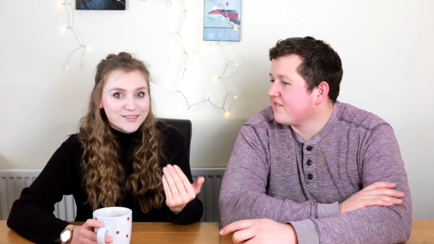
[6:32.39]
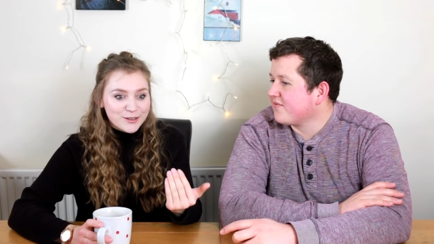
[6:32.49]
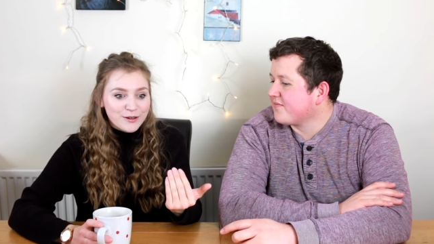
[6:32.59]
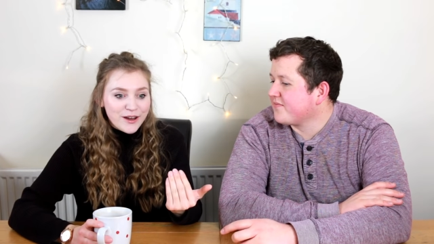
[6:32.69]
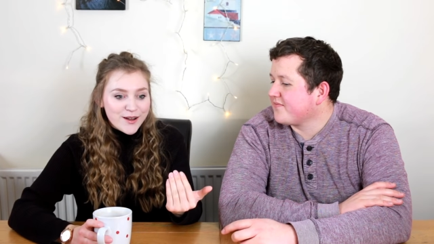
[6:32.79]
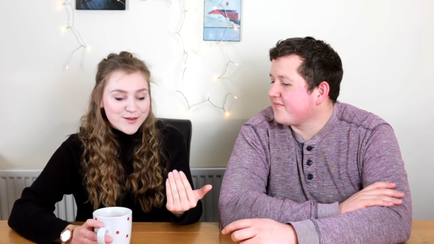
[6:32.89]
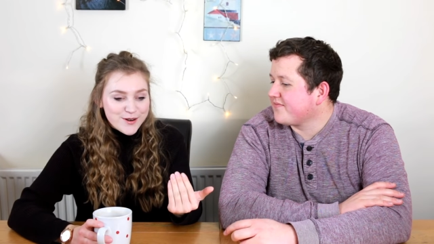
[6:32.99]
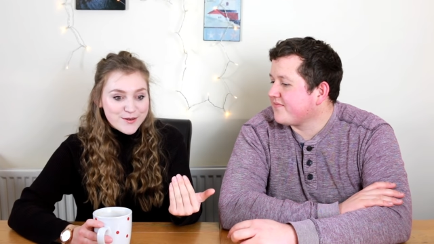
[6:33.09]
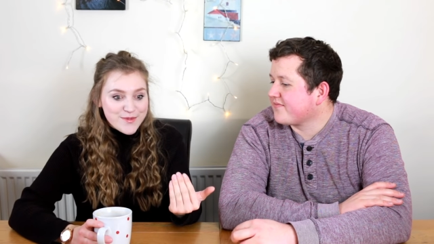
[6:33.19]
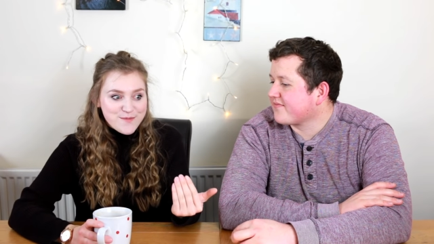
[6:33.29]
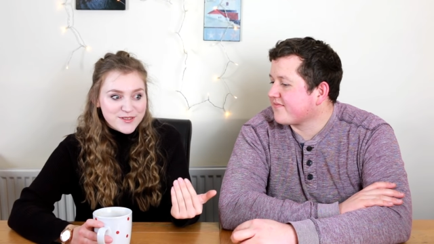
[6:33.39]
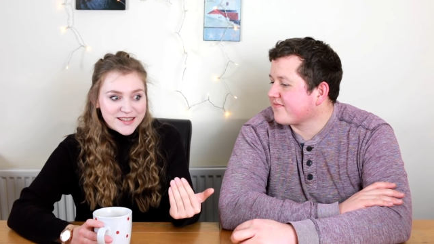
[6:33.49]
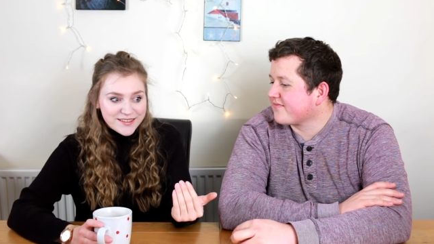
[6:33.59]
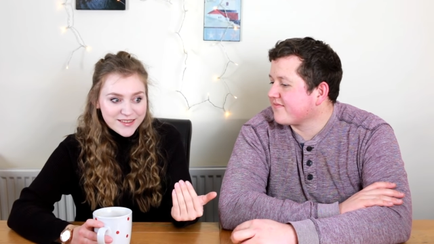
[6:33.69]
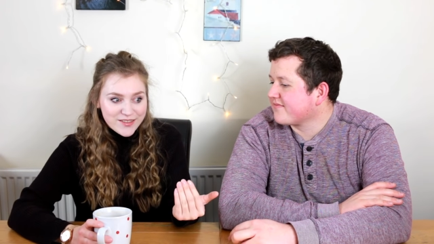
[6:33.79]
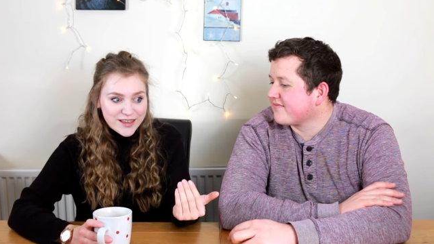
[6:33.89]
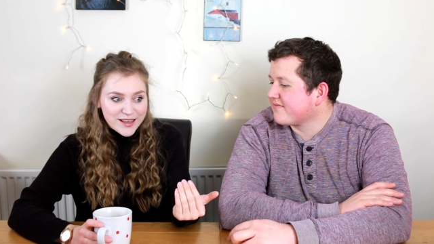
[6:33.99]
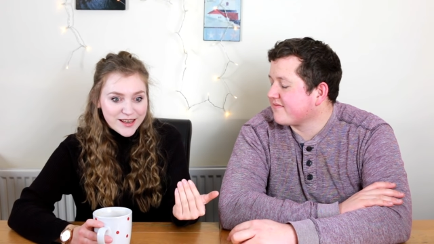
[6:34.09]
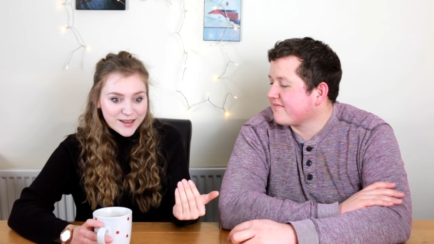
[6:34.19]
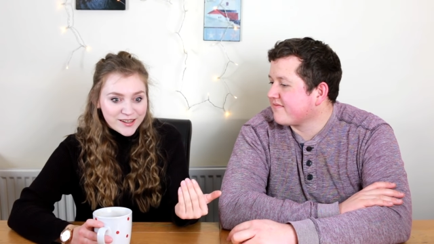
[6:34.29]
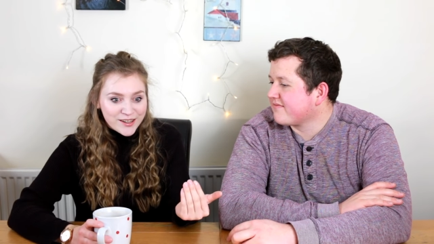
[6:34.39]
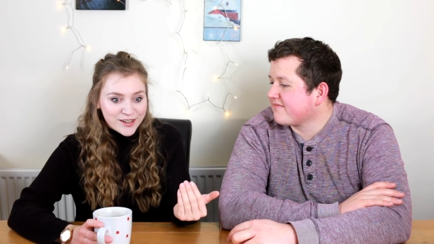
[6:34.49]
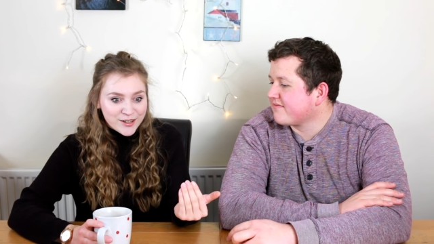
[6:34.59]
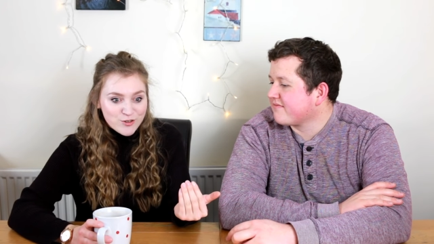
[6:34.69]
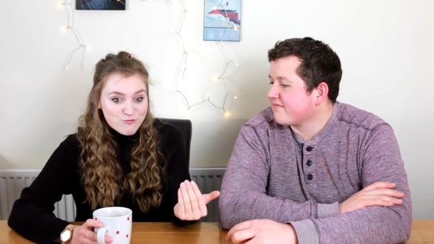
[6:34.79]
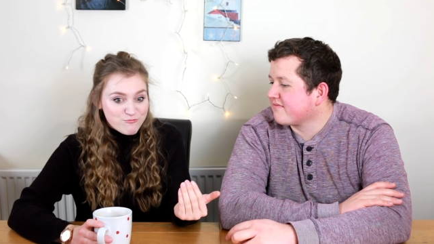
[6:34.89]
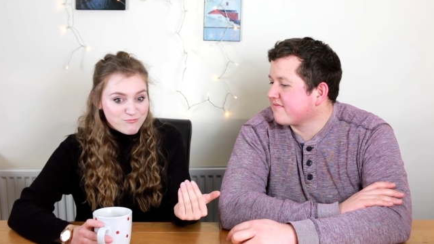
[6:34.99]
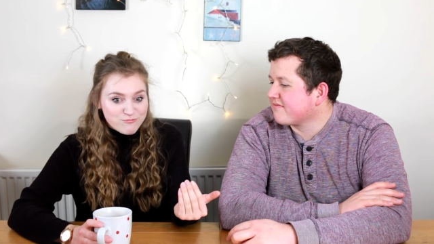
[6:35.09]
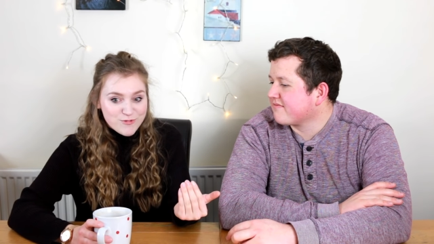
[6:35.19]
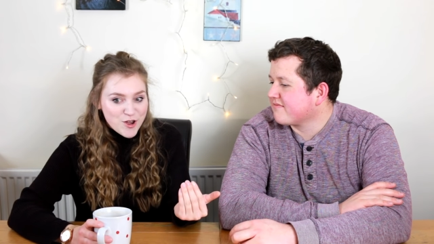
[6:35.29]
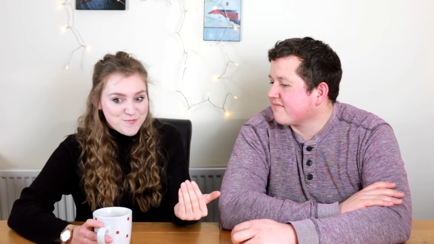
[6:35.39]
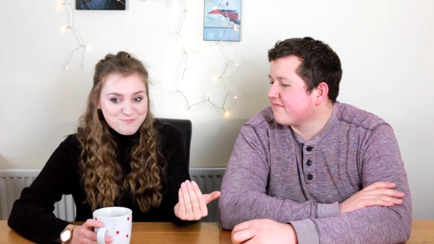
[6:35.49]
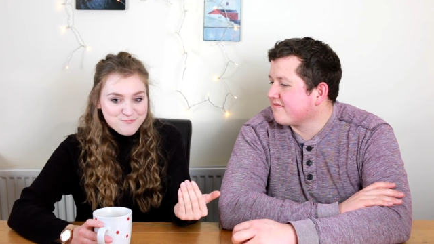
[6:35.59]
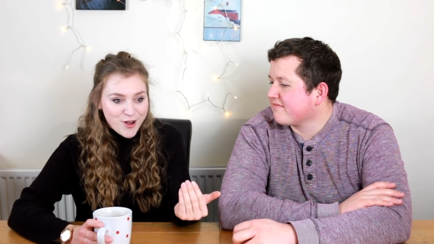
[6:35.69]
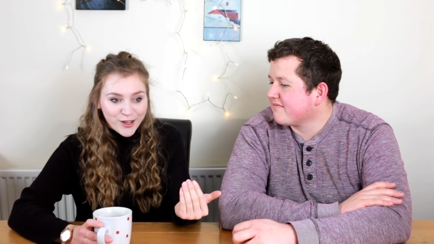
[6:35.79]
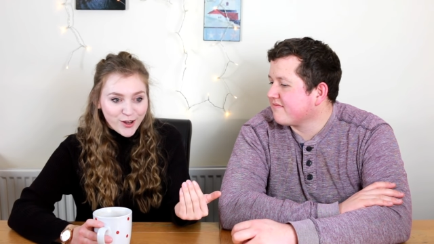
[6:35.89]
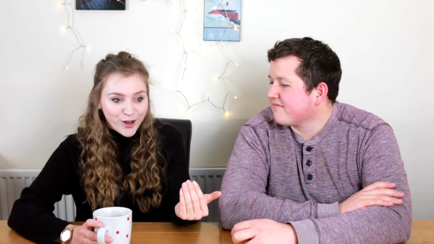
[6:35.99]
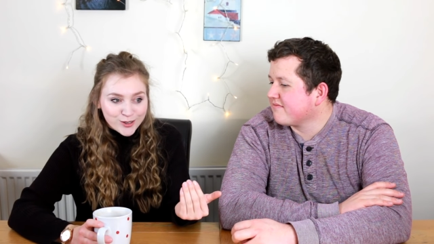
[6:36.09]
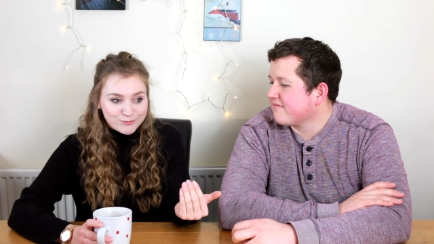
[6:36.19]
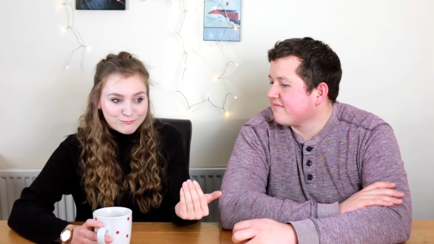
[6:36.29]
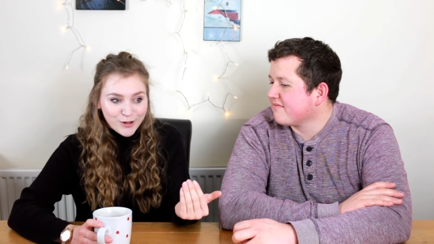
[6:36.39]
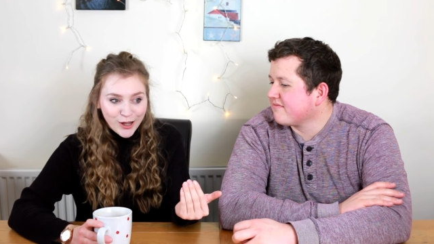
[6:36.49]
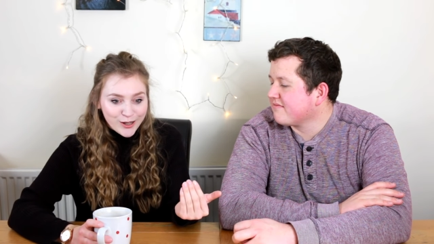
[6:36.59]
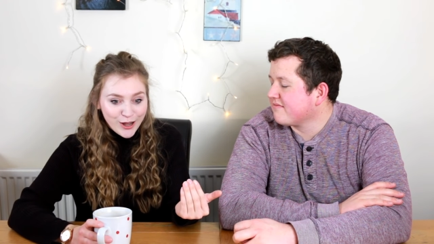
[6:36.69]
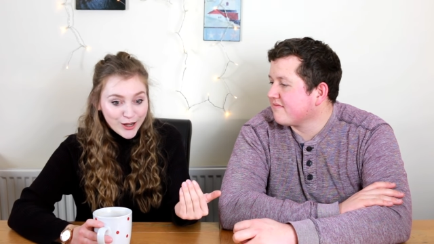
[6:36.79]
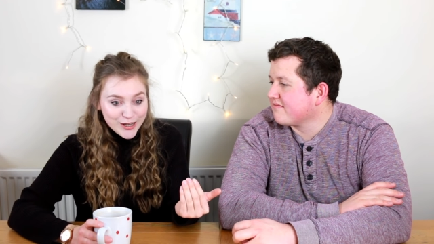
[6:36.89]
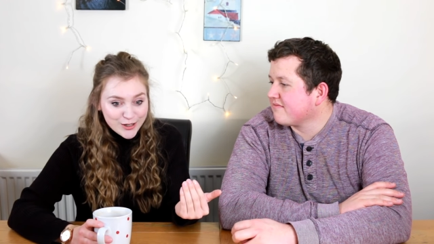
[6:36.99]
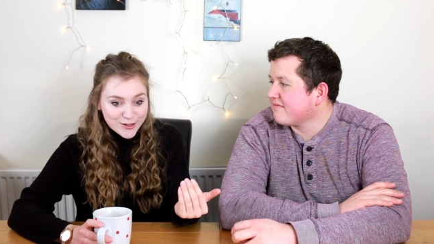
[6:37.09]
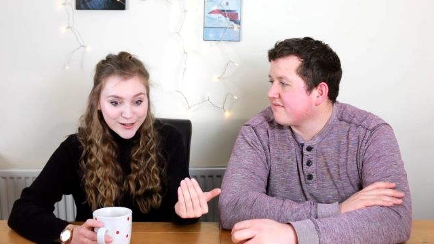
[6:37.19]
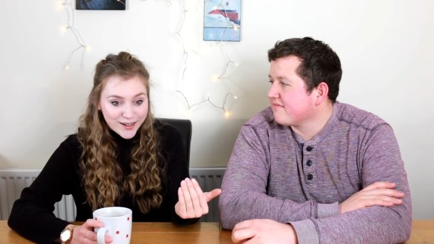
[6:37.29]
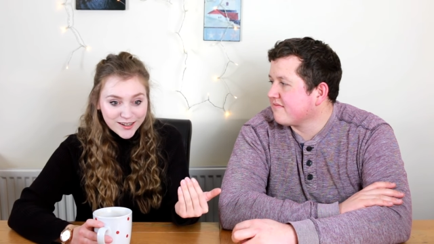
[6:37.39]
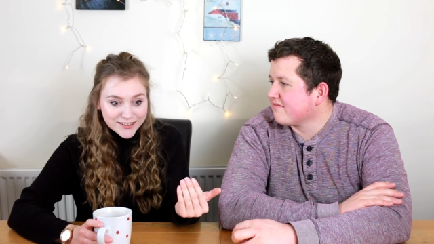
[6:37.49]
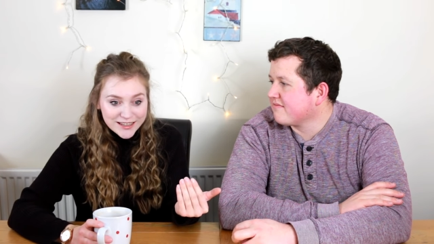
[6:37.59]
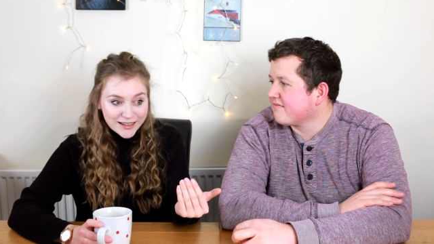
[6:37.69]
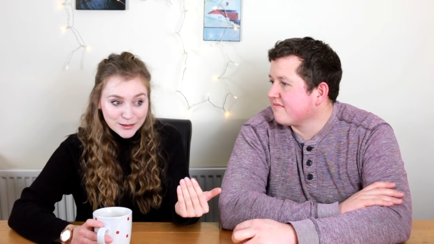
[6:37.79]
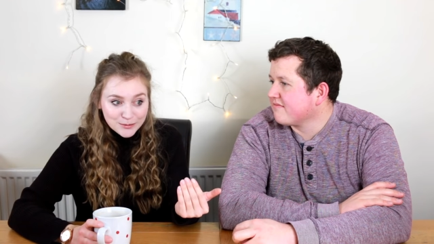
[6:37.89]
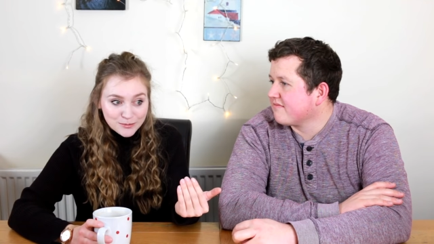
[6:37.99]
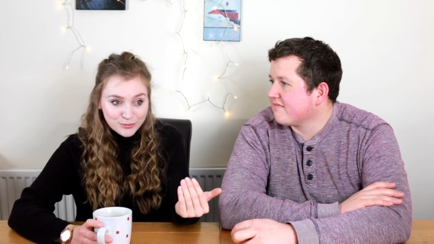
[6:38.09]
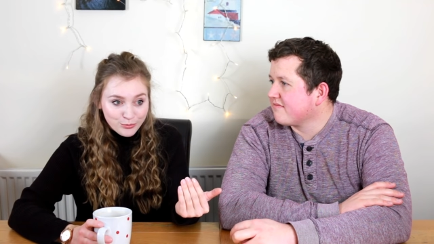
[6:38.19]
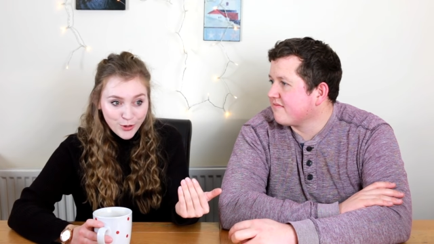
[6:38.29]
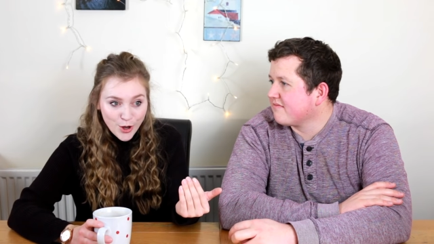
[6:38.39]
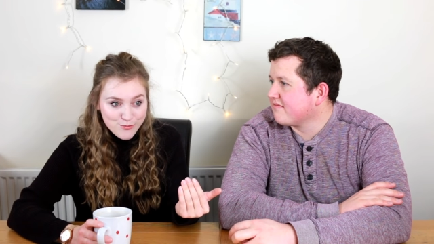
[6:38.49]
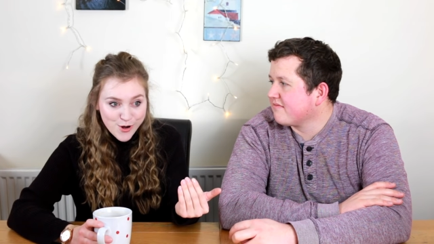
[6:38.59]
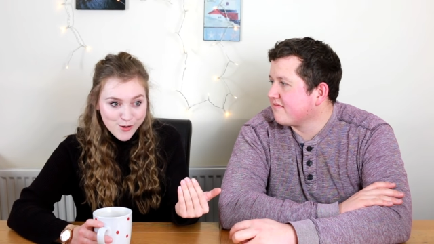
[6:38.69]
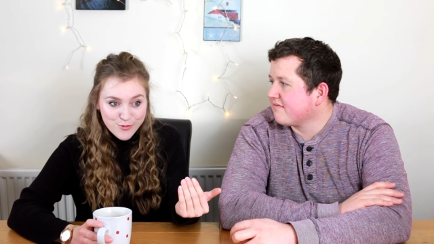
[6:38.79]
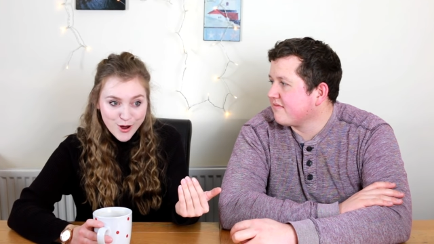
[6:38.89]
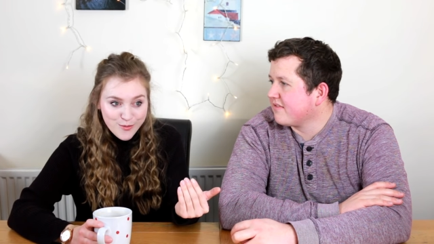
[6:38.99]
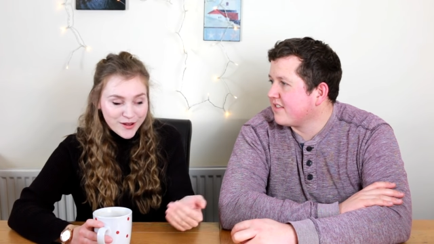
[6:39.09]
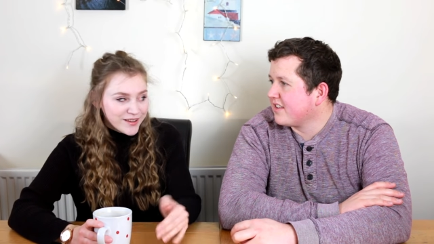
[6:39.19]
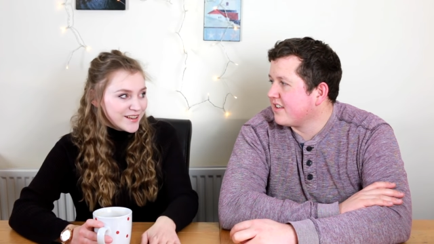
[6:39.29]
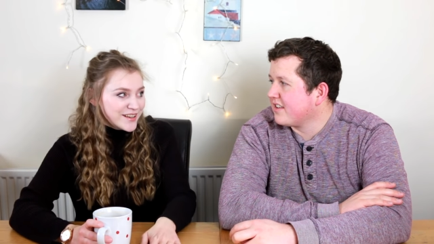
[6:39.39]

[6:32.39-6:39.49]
Speaker 1: do it. I remember sitting there thinking, nope, I can't. I, I literally can't tell him, nope, nope, nope.